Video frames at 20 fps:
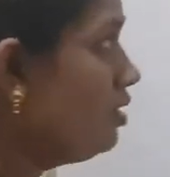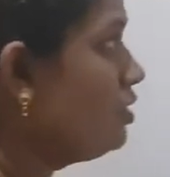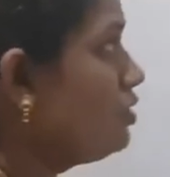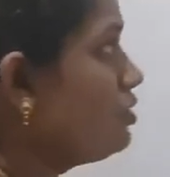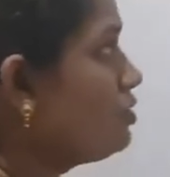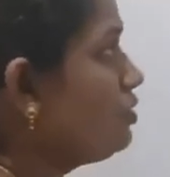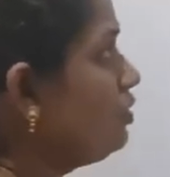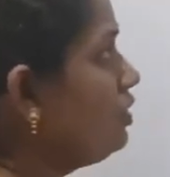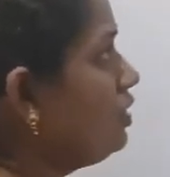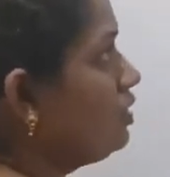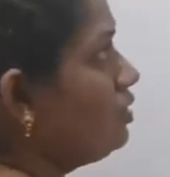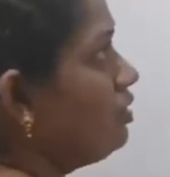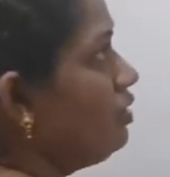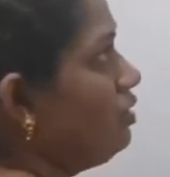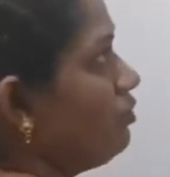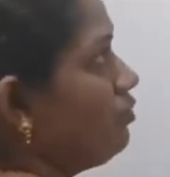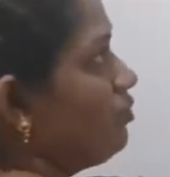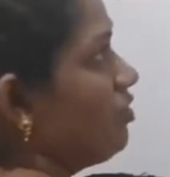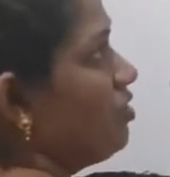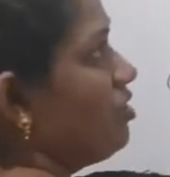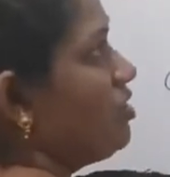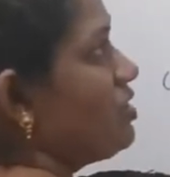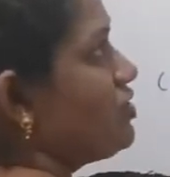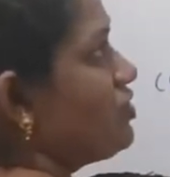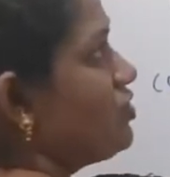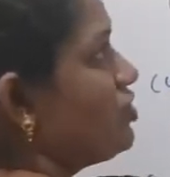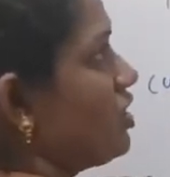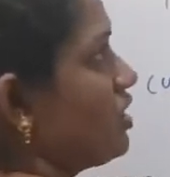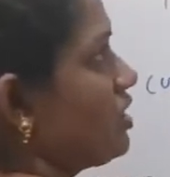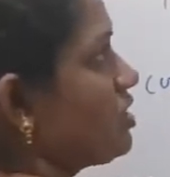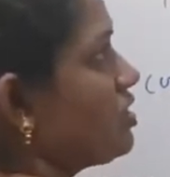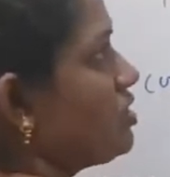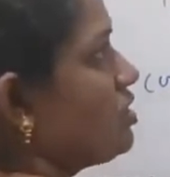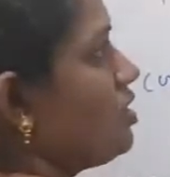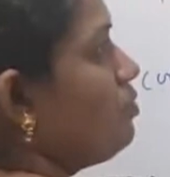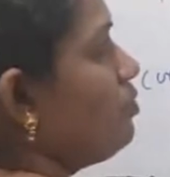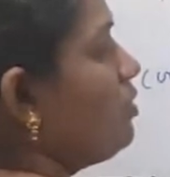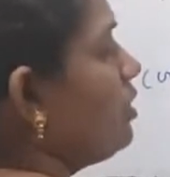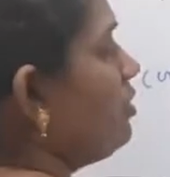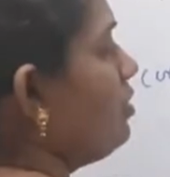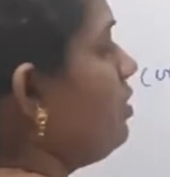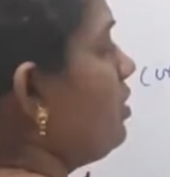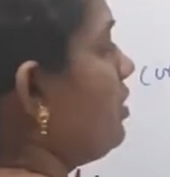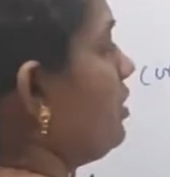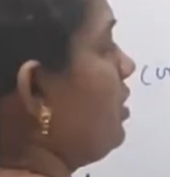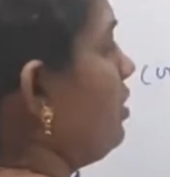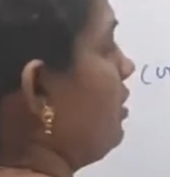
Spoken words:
So here in this juxtamedullary